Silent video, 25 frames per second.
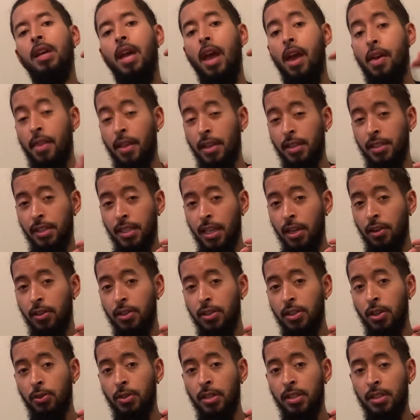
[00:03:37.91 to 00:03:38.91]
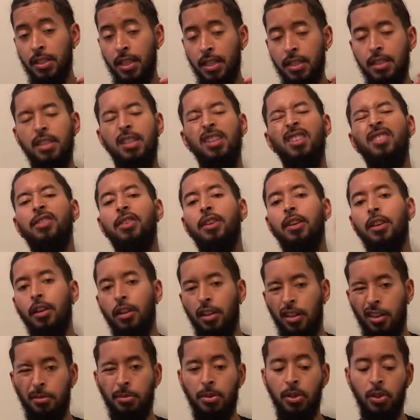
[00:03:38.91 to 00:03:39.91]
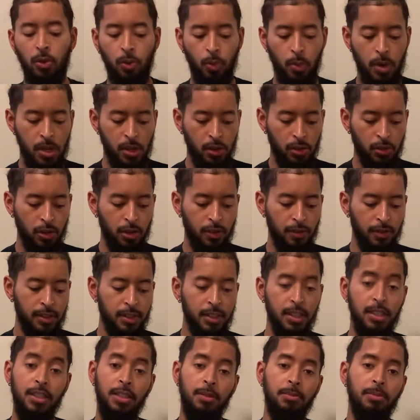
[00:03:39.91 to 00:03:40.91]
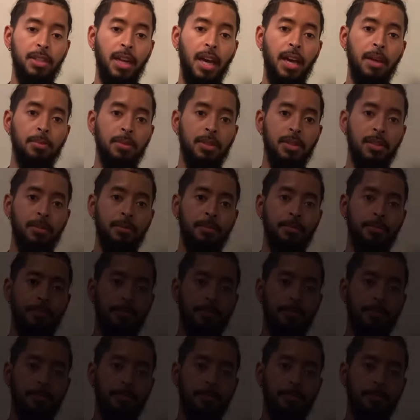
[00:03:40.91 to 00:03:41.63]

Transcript: and then serotonin sensitive are going to be your weaker nervous system types.